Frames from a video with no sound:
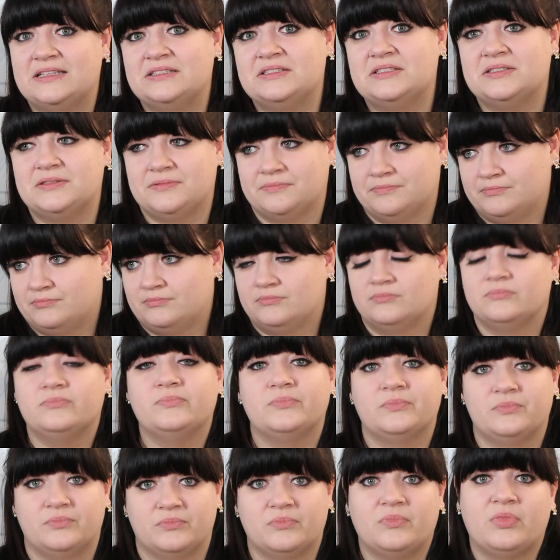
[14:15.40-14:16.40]
is
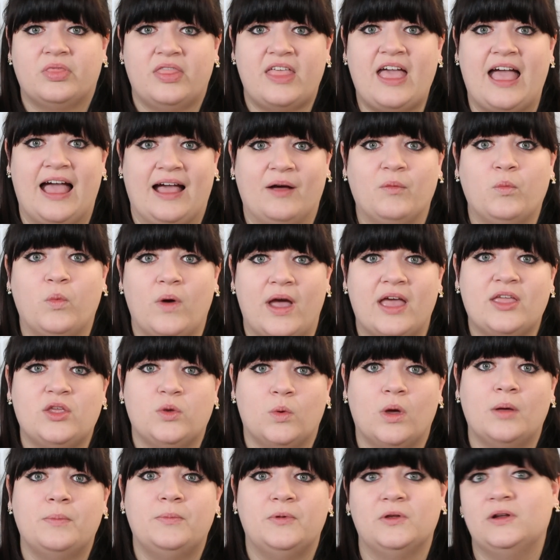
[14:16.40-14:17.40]
that where
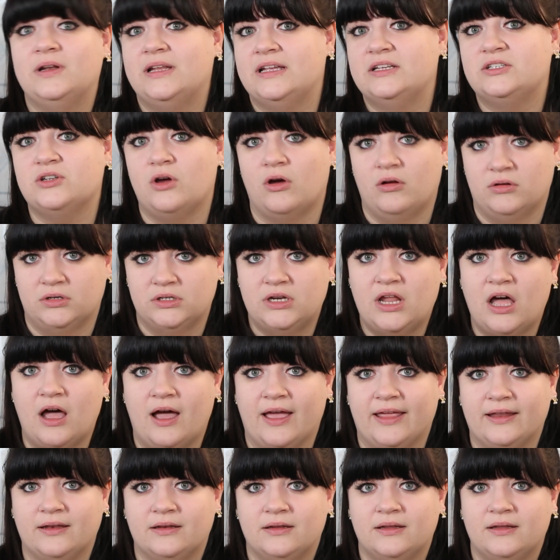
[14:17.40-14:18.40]
you are bullied
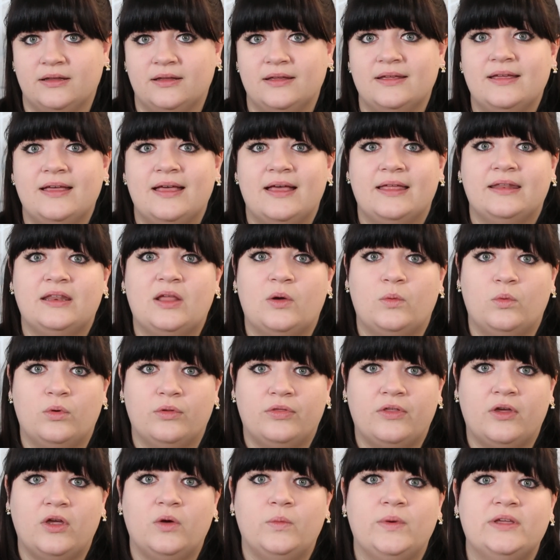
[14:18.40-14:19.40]
online. Now,
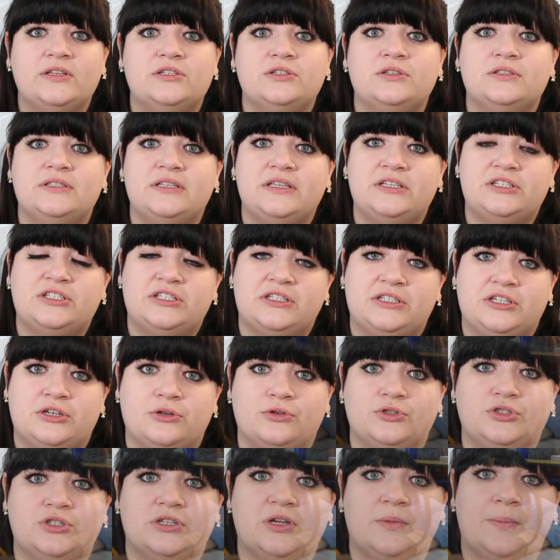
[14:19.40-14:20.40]
although we do teach
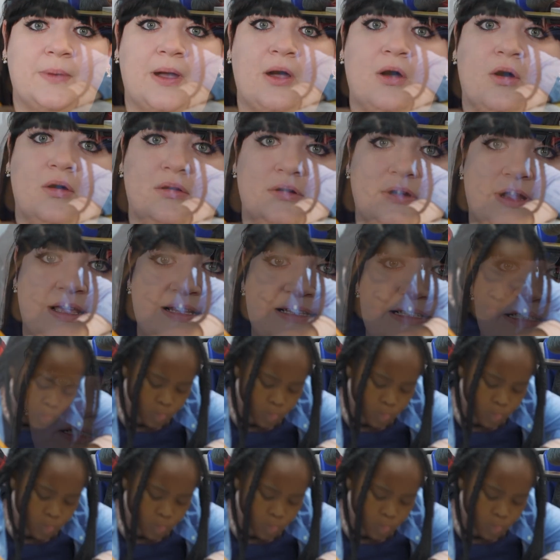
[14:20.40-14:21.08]
children about online